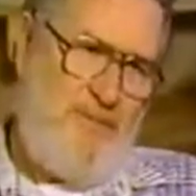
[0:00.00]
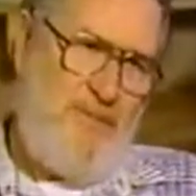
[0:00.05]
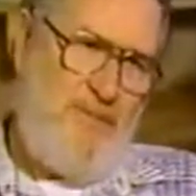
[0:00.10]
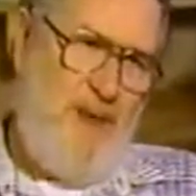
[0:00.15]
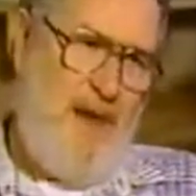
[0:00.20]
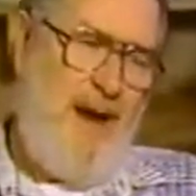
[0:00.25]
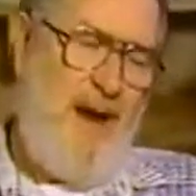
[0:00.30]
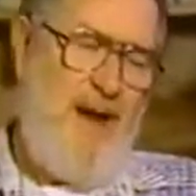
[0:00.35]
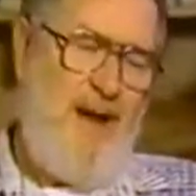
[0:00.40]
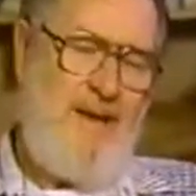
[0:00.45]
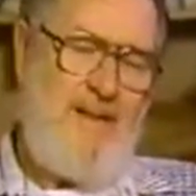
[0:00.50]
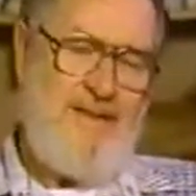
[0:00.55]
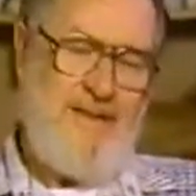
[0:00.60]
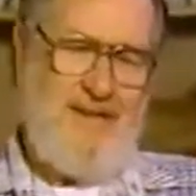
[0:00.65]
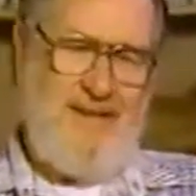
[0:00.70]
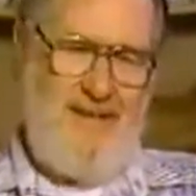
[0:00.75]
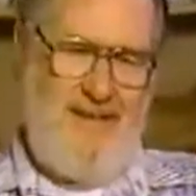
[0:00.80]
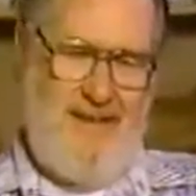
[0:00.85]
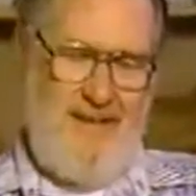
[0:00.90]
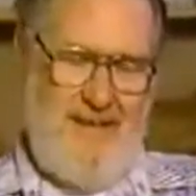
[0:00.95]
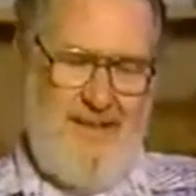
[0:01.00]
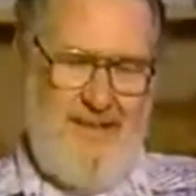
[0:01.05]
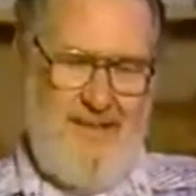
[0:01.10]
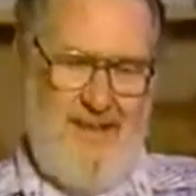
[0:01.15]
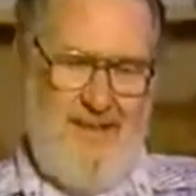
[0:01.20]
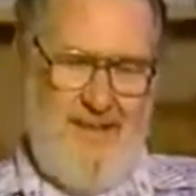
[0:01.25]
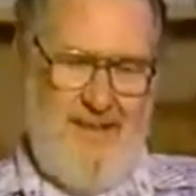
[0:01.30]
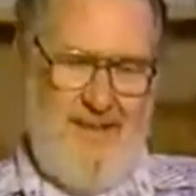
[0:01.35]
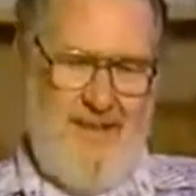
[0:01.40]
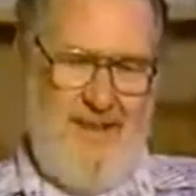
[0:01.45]
And
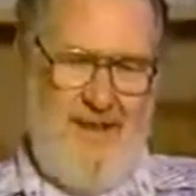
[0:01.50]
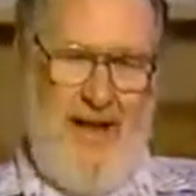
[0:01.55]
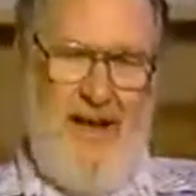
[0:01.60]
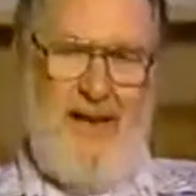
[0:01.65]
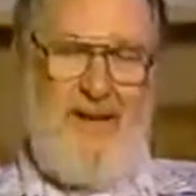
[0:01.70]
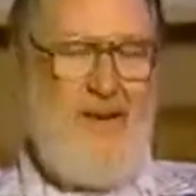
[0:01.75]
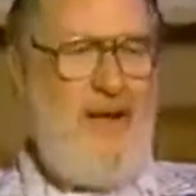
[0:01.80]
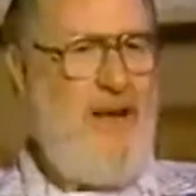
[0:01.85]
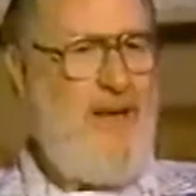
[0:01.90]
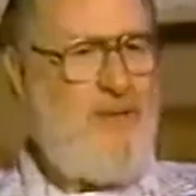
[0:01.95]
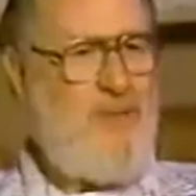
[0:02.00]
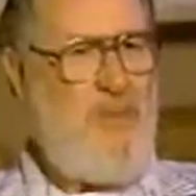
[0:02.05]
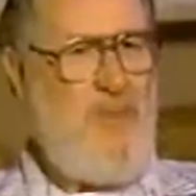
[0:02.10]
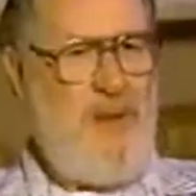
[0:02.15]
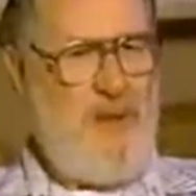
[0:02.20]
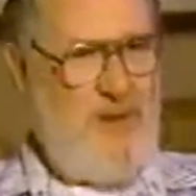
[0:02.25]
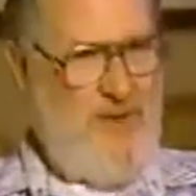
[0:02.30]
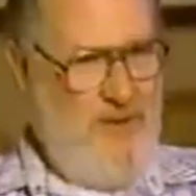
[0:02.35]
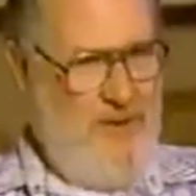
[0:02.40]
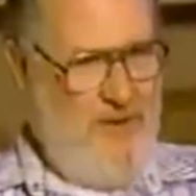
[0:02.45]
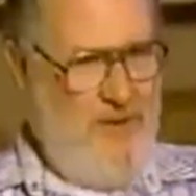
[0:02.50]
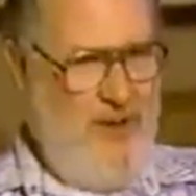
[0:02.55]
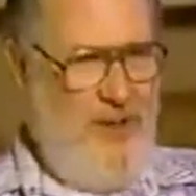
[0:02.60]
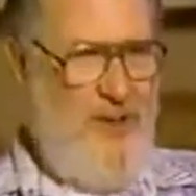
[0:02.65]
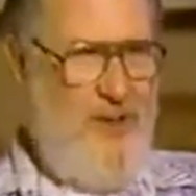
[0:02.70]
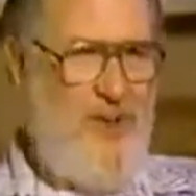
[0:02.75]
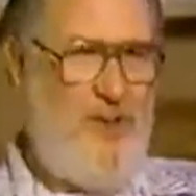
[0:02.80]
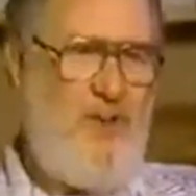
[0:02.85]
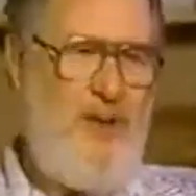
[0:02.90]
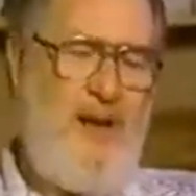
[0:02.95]
that has been
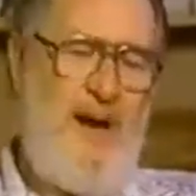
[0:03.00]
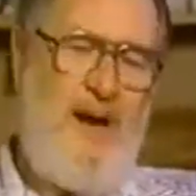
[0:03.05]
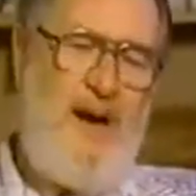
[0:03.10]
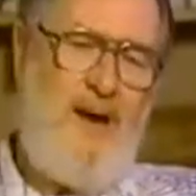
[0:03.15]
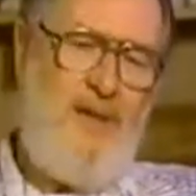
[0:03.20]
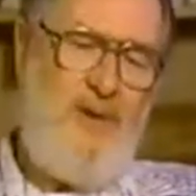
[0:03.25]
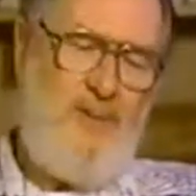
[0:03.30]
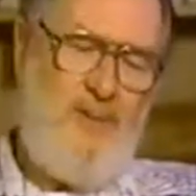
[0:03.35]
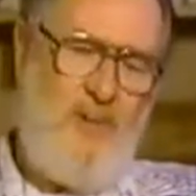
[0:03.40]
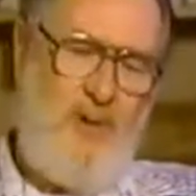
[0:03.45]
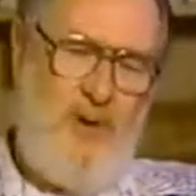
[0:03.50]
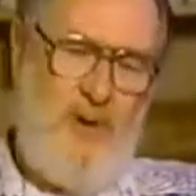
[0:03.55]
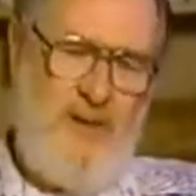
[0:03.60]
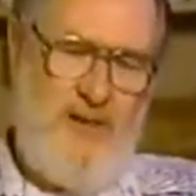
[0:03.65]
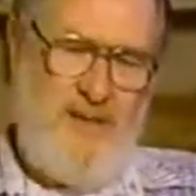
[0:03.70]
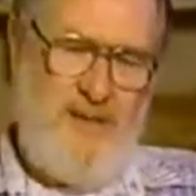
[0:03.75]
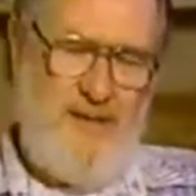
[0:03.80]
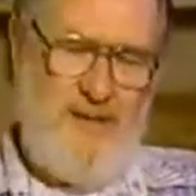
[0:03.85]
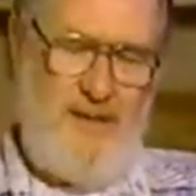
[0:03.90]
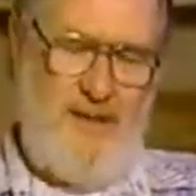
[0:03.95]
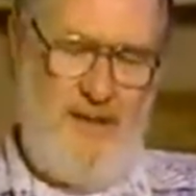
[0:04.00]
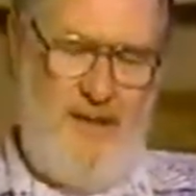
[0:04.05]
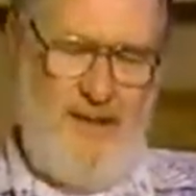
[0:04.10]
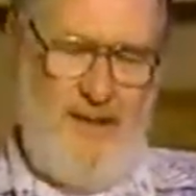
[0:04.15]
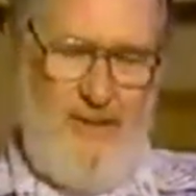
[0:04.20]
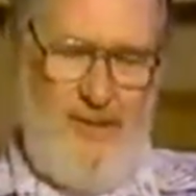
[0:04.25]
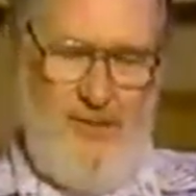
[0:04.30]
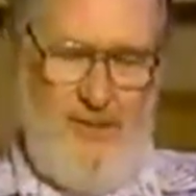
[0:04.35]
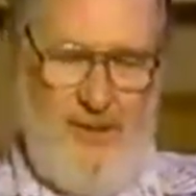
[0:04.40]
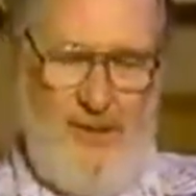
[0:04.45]
continued now. The boys
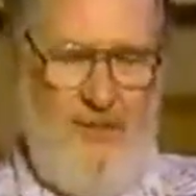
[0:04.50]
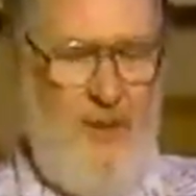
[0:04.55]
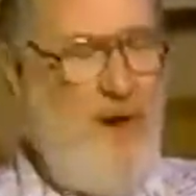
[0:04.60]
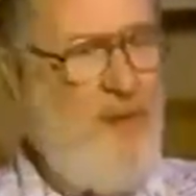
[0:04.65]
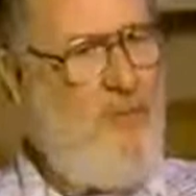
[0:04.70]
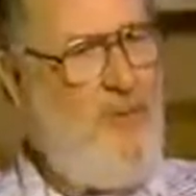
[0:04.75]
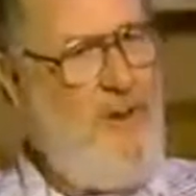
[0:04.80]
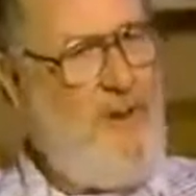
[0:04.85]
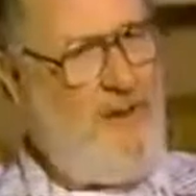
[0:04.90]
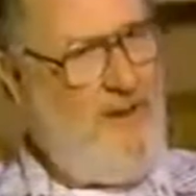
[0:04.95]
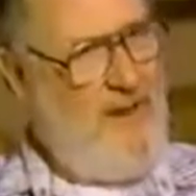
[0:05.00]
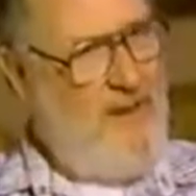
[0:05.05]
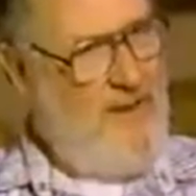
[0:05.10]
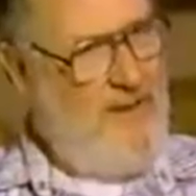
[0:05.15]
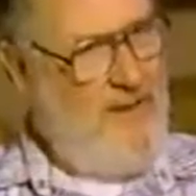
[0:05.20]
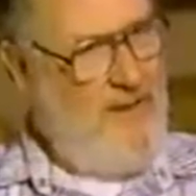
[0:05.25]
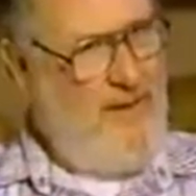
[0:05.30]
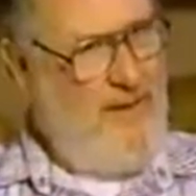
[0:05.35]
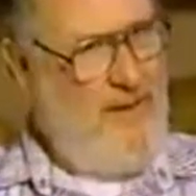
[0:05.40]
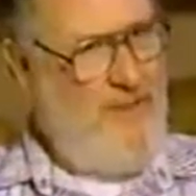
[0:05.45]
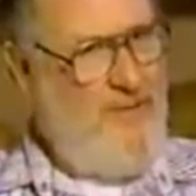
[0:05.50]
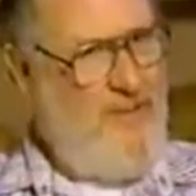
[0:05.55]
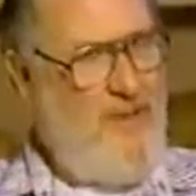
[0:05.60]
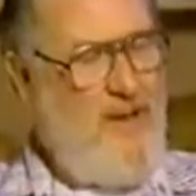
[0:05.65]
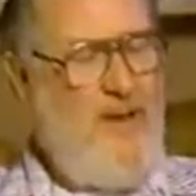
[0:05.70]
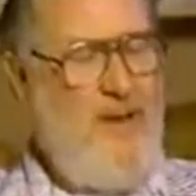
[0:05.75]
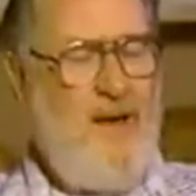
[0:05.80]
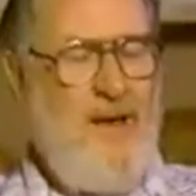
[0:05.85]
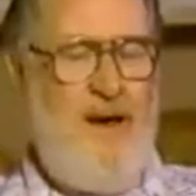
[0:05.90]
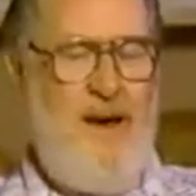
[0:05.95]
doing quite well down there,
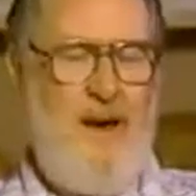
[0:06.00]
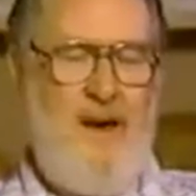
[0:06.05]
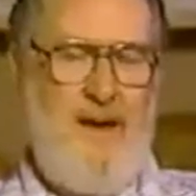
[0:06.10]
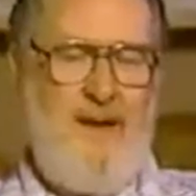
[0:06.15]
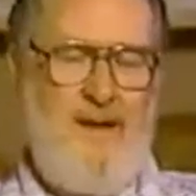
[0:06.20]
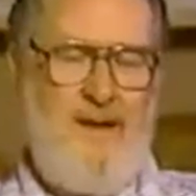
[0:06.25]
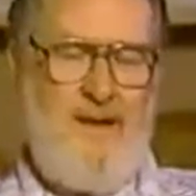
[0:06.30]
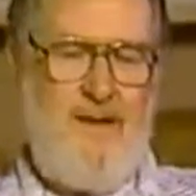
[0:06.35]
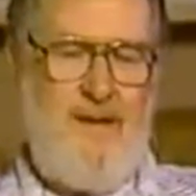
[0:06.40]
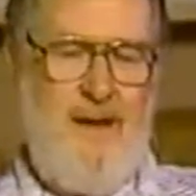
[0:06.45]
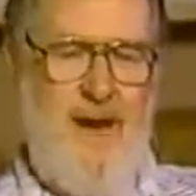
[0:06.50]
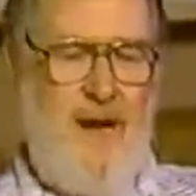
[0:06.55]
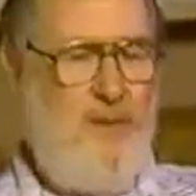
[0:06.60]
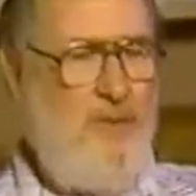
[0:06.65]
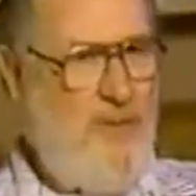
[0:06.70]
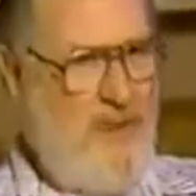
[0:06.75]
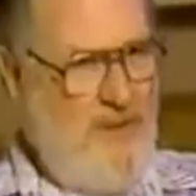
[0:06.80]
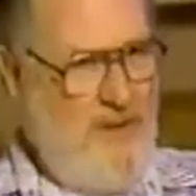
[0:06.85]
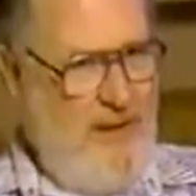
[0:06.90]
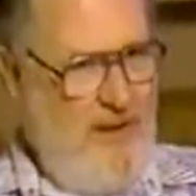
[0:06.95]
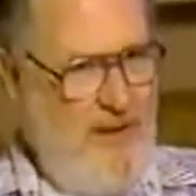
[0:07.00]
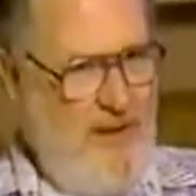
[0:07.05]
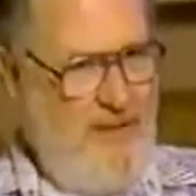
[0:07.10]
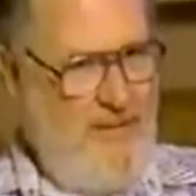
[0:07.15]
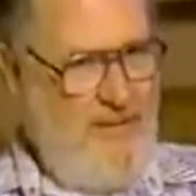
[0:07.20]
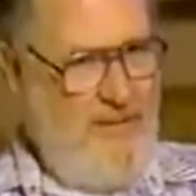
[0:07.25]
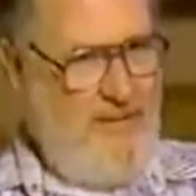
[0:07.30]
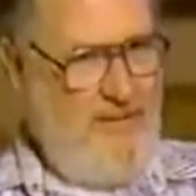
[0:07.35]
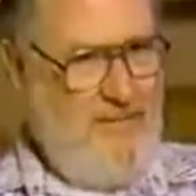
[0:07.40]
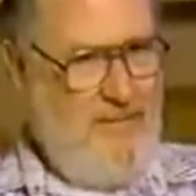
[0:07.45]
and I
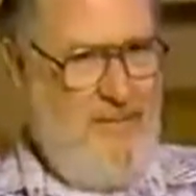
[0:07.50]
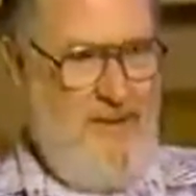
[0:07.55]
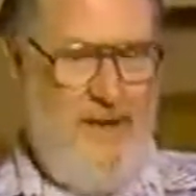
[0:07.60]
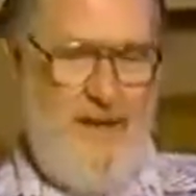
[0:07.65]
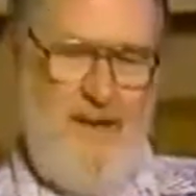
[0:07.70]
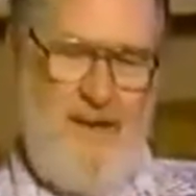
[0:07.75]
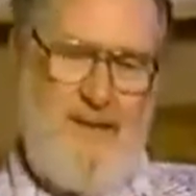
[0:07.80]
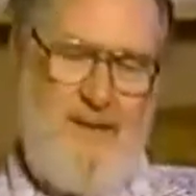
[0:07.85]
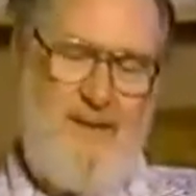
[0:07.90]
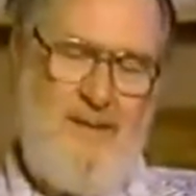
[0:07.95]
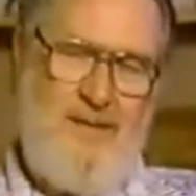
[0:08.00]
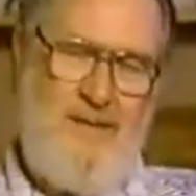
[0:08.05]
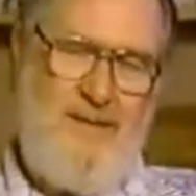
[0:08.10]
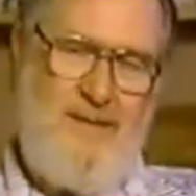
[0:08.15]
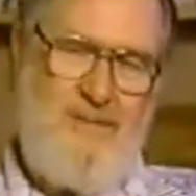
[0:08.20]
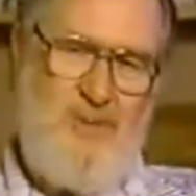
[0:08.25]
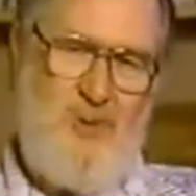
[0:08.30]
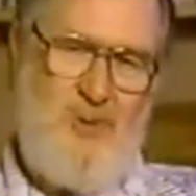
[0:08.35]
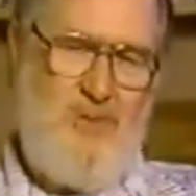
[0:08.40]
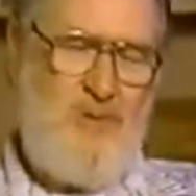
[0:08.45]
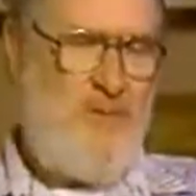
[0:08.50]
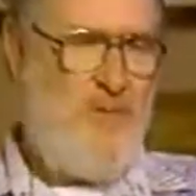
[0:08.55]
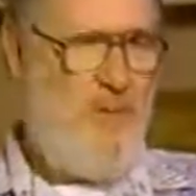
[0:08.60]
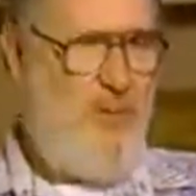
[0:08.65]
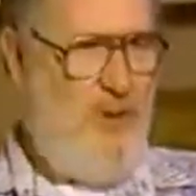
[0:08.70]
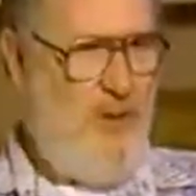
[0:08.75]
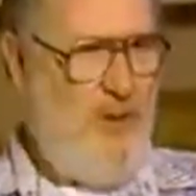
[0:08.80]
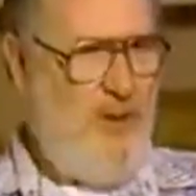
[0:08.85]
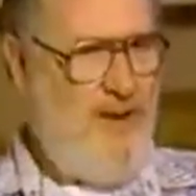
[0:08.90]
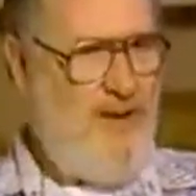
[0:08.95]
retired and moved to
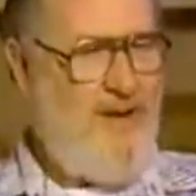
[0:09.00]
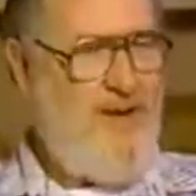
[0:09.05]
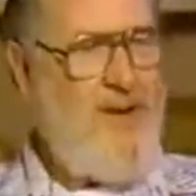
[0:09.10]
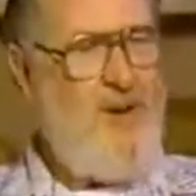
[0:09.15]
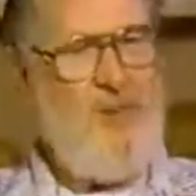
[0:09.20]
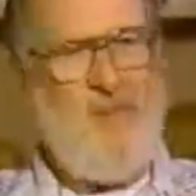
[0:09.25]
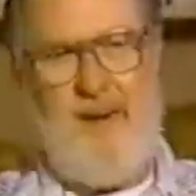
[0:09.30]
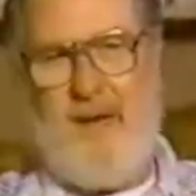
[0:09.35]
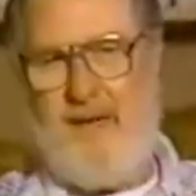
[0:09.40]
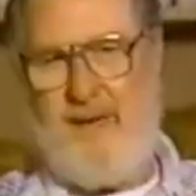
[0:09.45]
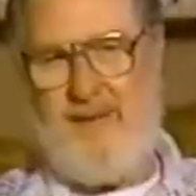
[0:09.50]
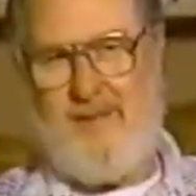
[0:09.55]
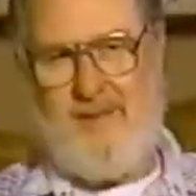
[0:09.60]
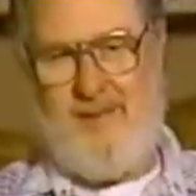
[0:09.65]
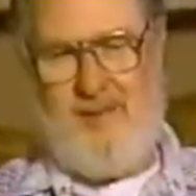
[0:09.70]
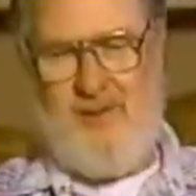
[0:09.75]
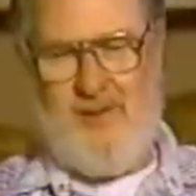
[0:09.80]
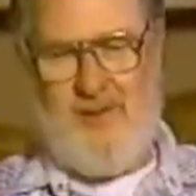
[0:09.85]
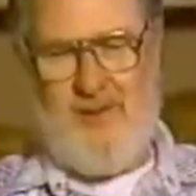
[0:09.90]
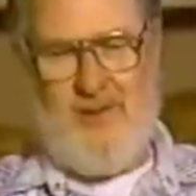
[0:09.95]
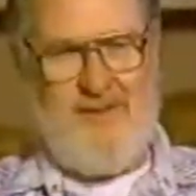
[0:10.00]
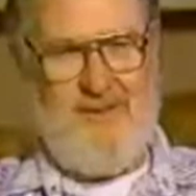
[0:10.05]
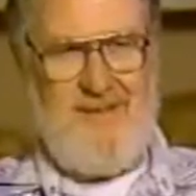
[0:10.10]
Portland to go back to school.